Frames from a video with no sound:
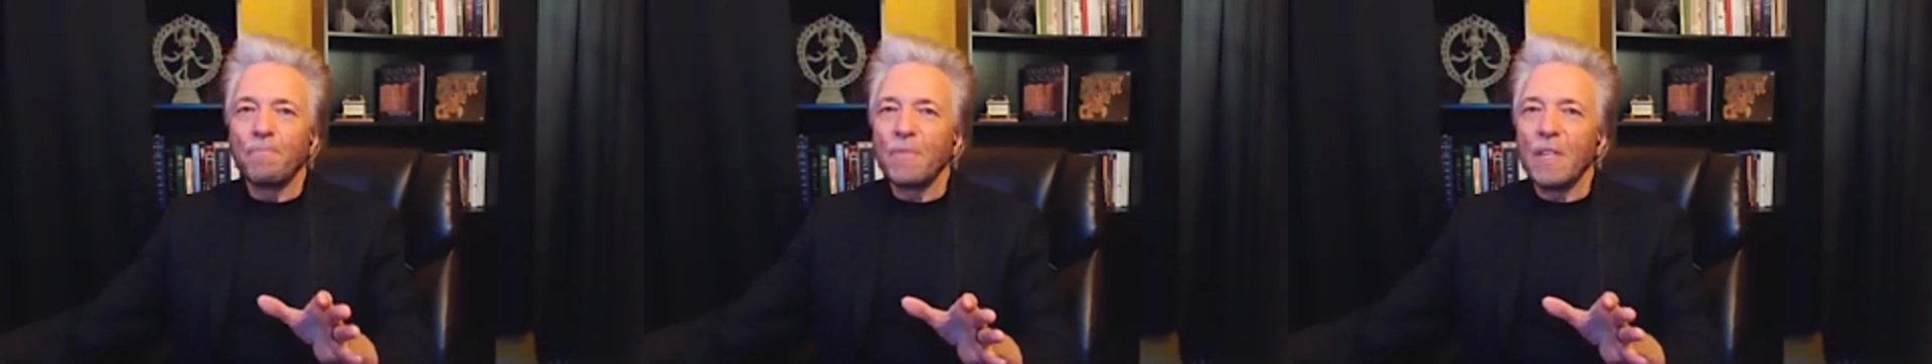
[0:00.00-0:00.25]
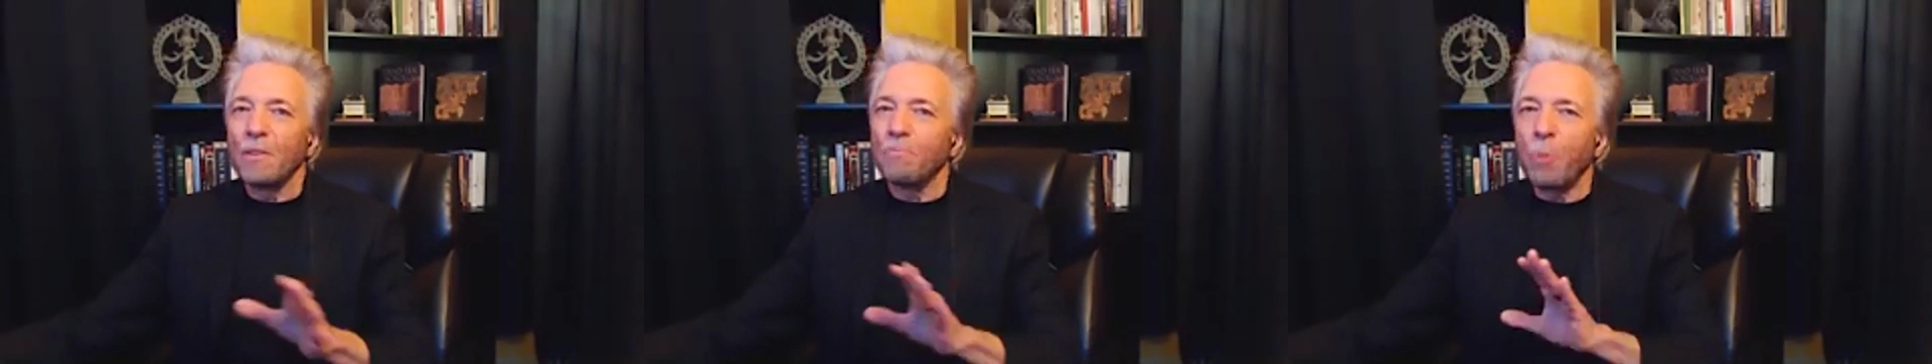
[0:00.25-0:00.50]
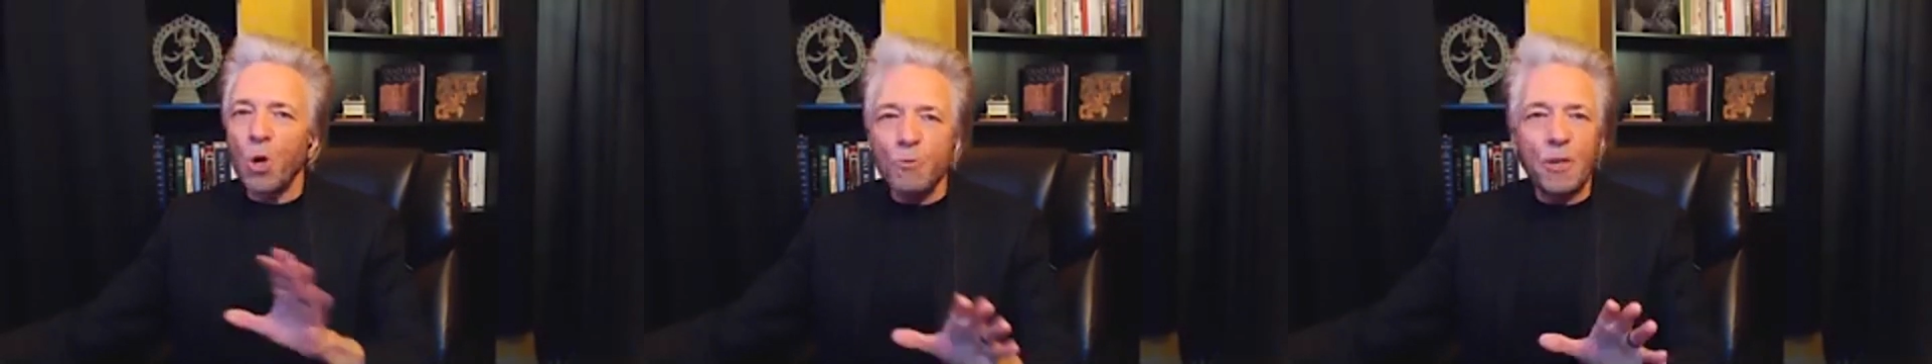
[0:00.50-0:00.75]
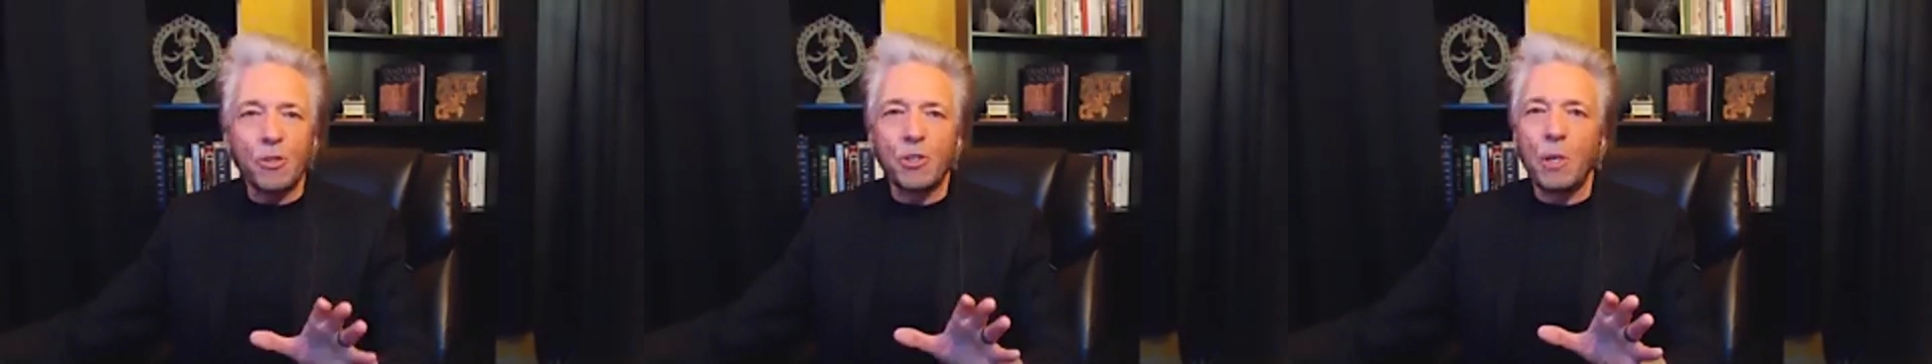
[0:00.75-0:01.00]
perfect
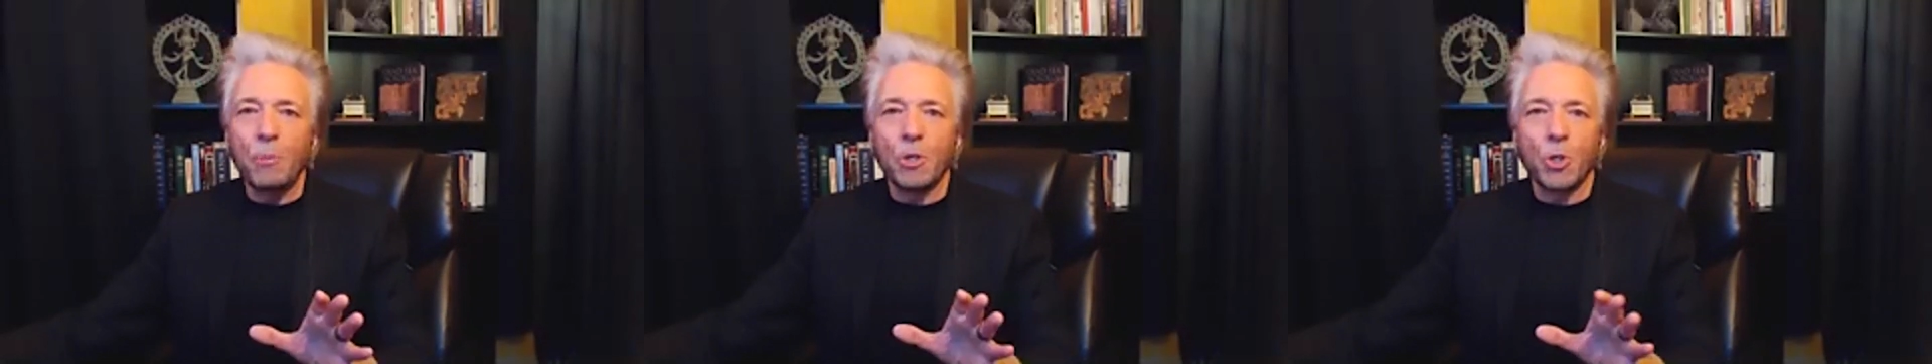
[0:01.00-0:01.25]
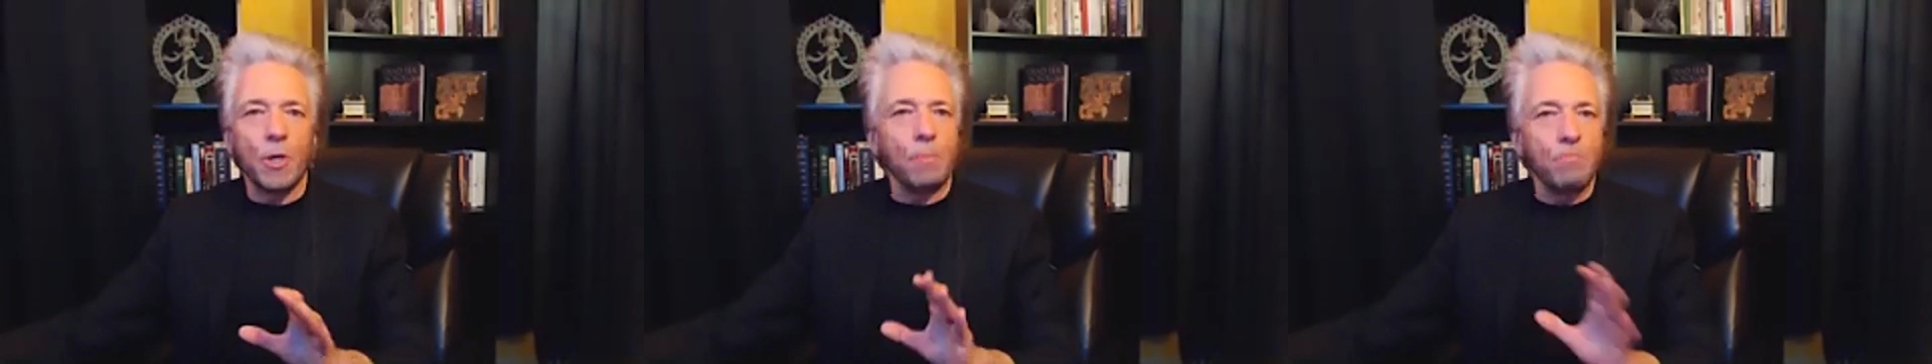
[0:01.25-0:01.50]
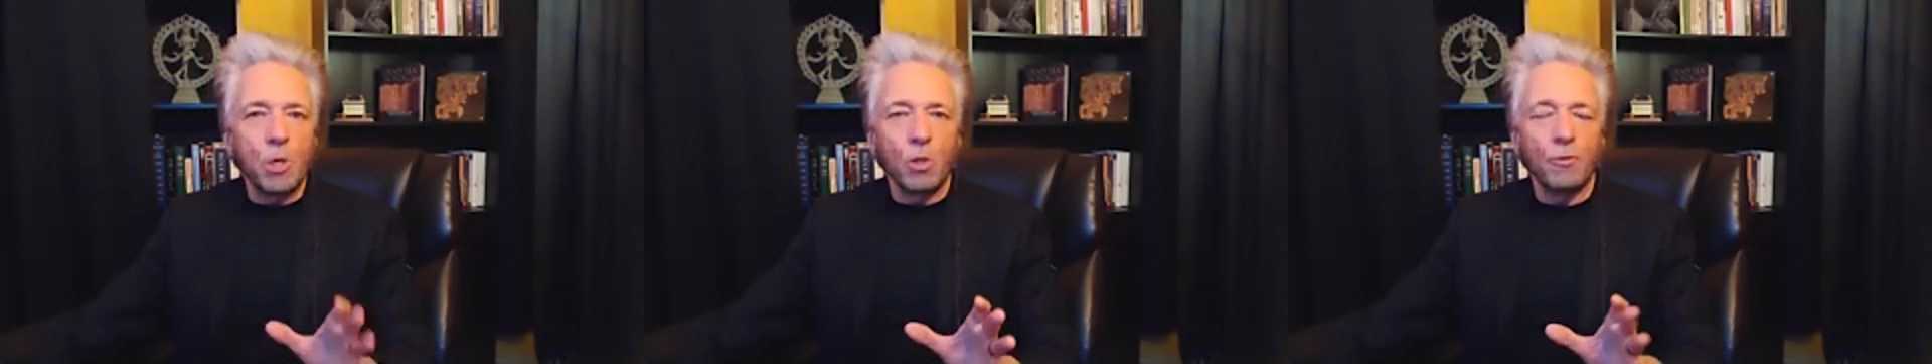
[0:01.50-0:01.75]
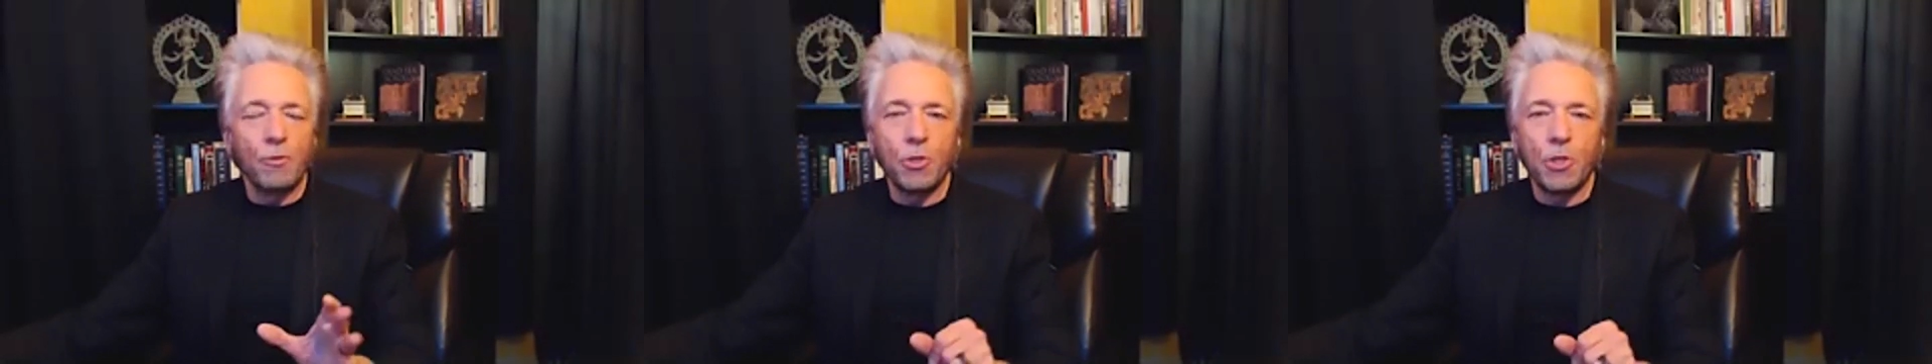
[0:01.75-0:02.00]
symmetry, beautiful
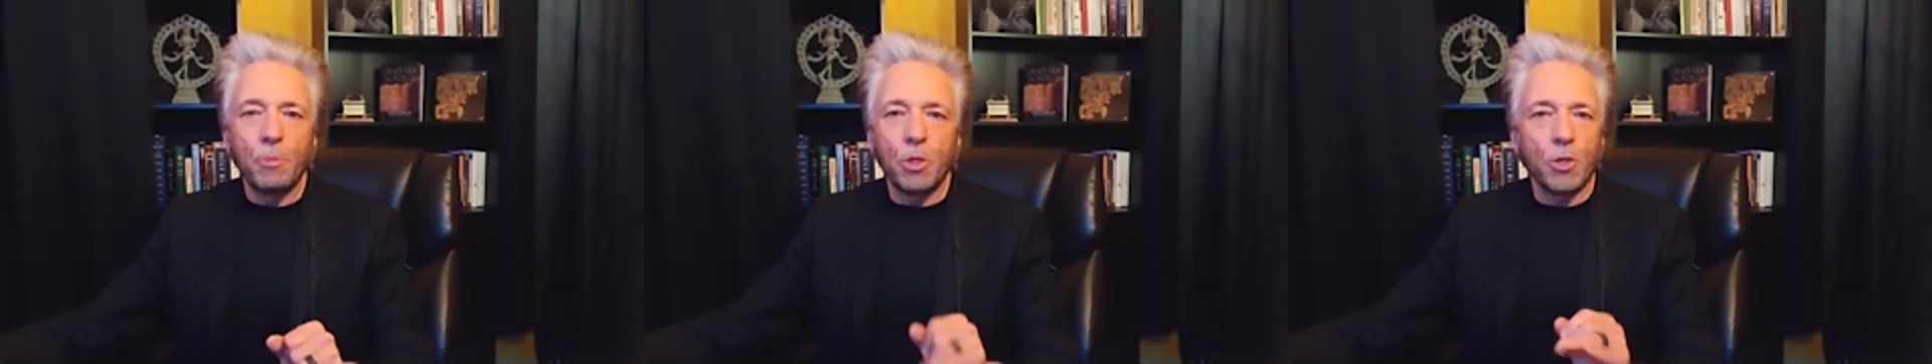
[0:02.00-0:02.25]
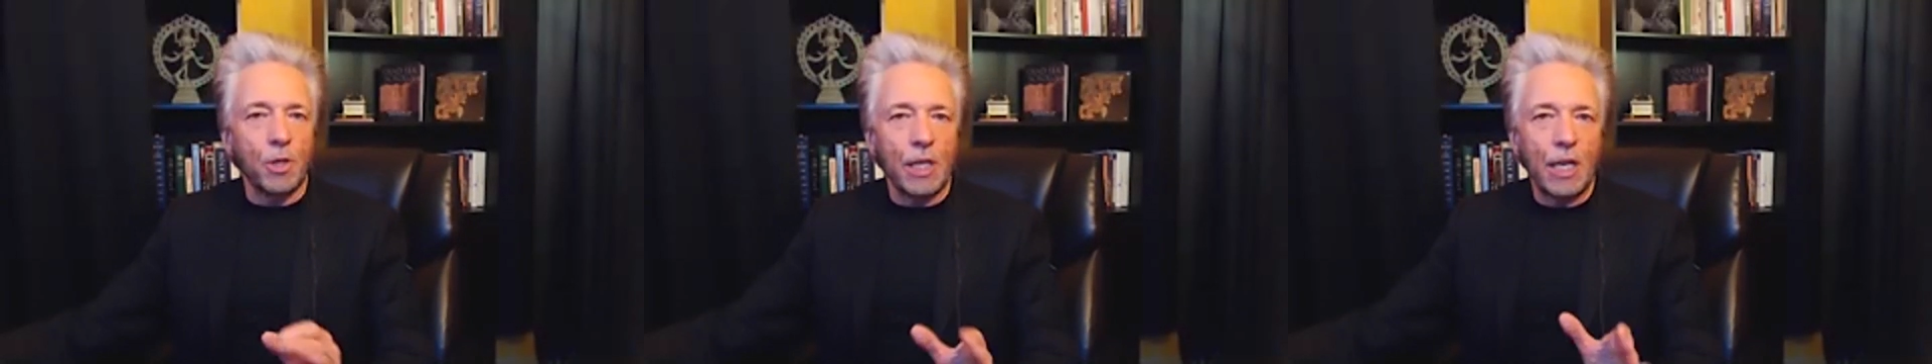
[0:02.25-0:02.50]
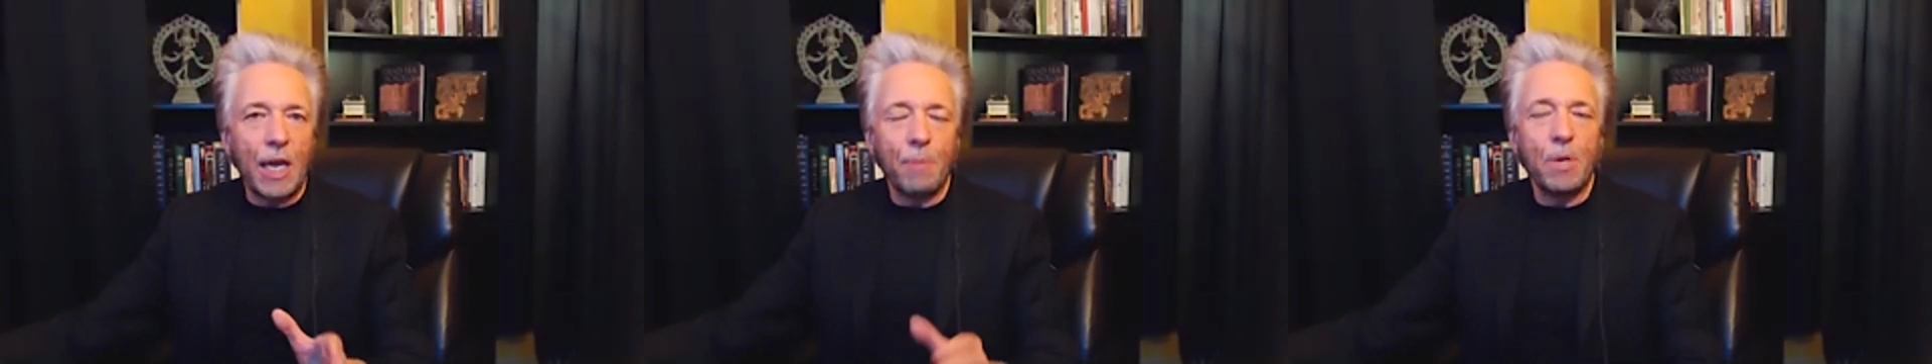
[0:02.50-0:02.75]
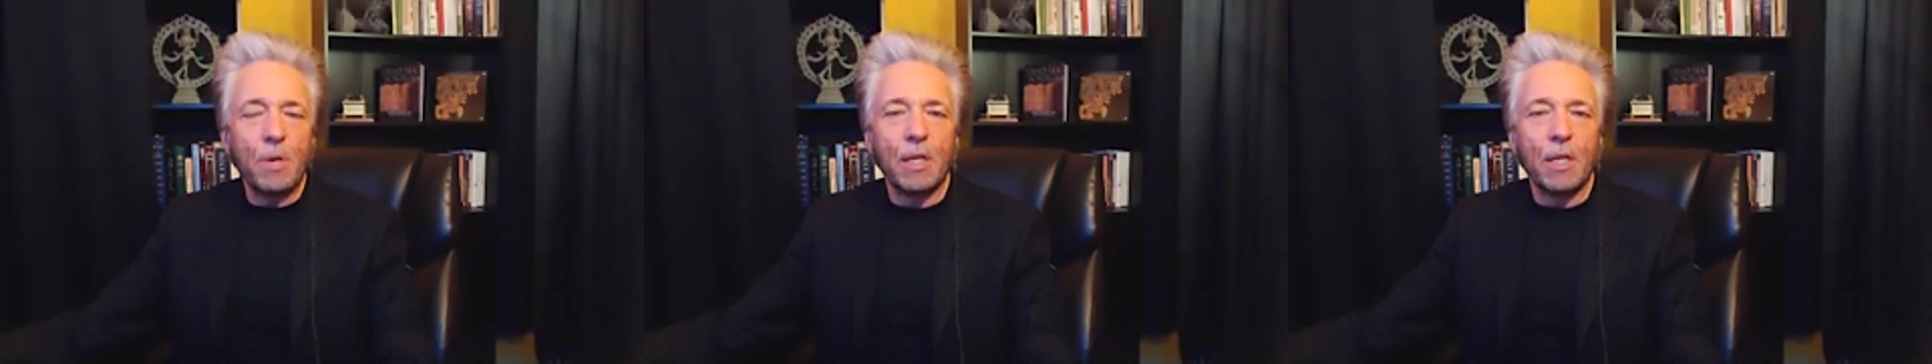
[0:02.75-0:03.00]
symmetry, and it can't be
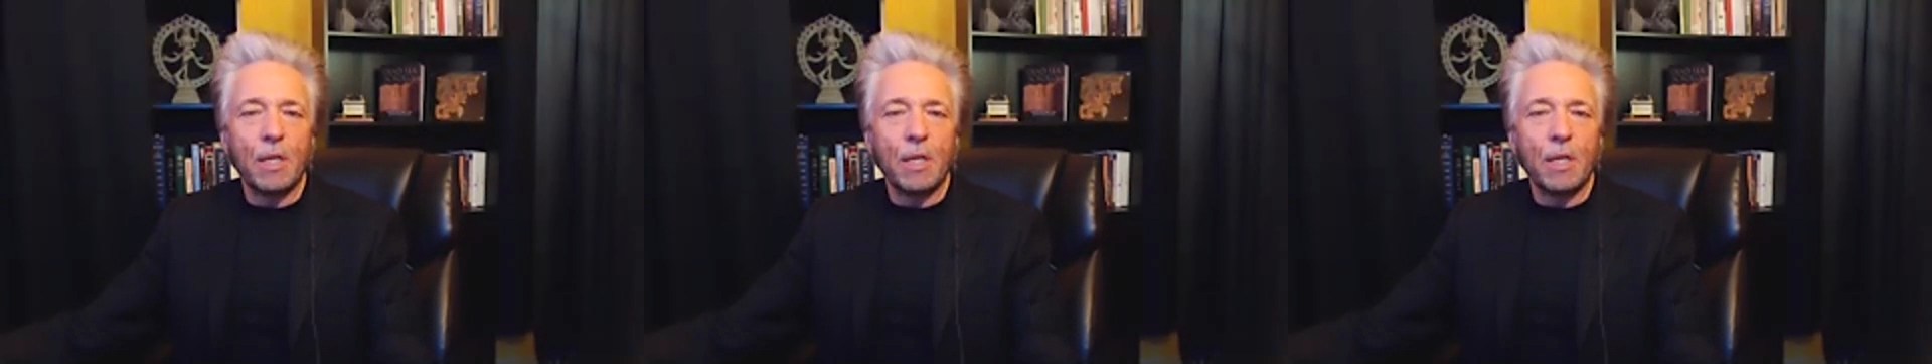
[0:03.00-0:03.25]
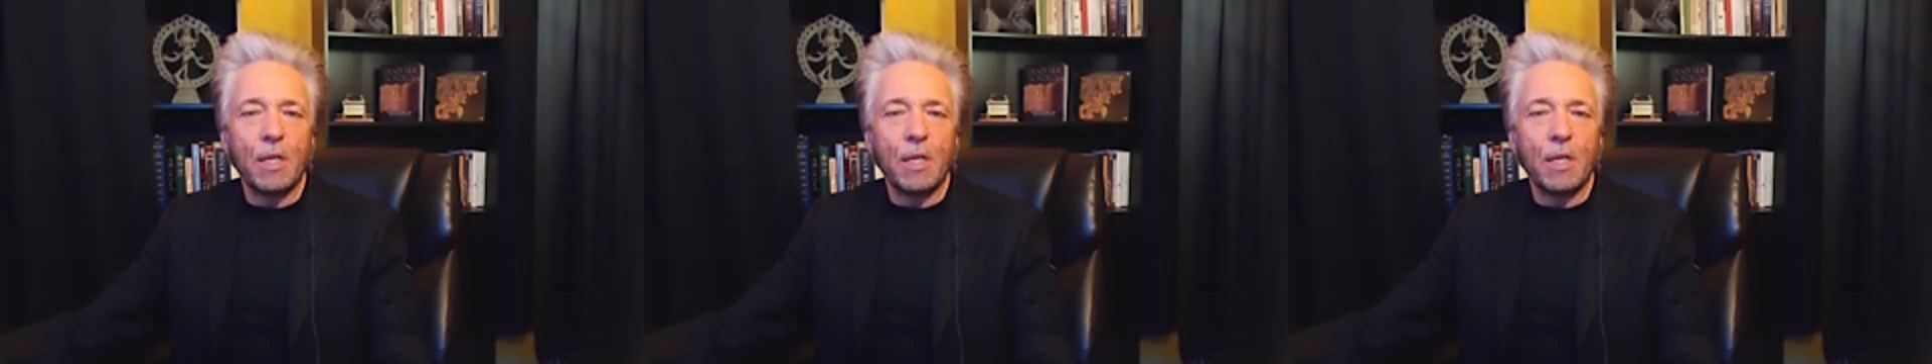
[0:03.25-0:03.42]
an accident.